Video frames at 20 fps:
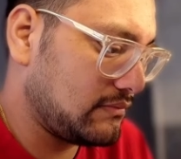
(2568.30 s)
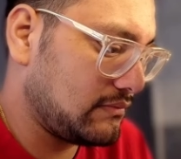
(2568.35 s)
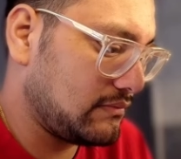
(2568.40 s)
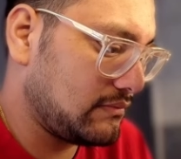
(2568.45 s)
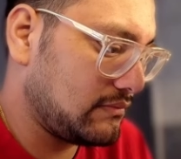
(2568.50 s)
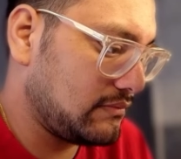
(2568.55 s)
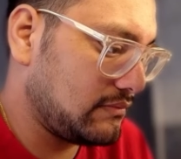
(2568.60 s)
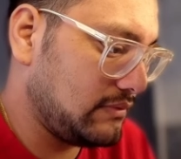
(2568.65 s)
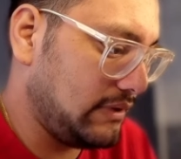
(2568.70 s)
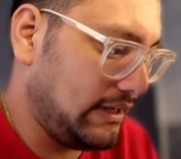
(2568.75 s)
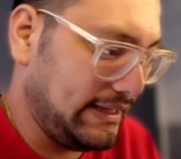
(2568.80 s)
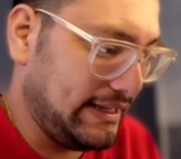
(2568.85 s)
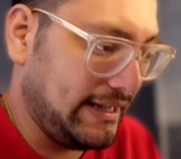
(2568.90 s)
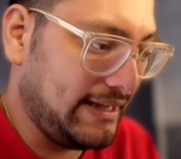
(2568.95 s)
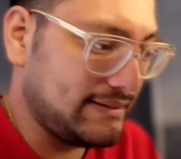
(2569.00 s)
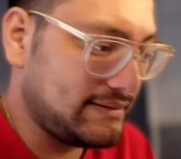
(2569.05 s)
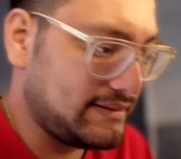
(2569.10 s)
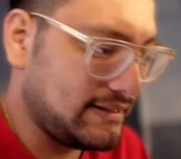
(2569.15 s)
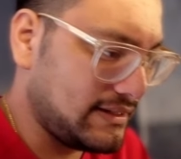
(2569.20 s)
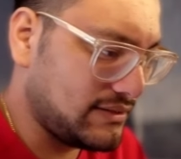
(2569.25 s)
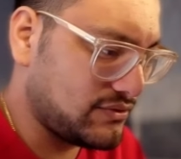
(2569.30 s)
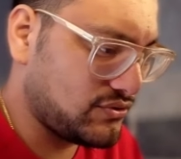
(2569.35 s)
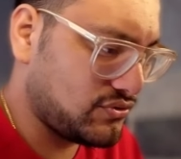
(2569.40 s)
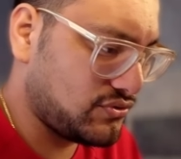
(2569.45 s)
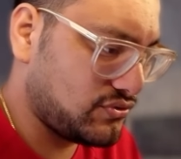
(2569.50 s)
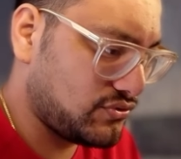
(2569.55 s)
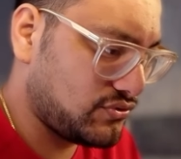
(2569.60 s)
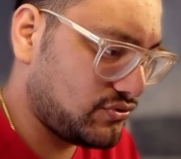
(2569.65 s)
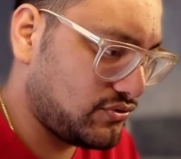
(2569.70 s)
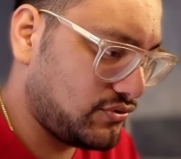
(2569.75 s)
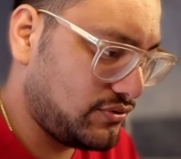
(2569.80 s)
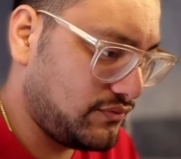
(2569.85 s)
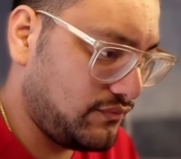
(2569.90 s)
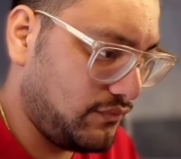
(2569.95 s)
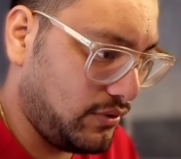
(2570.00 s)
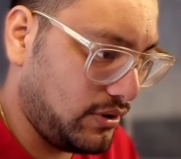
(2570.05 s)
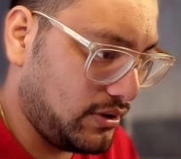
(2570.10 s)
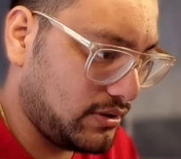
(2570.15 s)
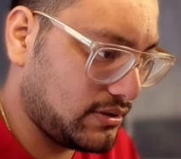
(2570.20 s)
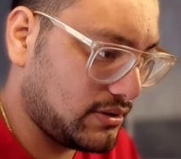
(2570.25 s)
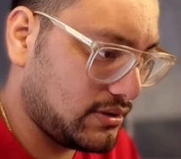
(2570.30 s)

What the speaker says: Yeah, I think it should work.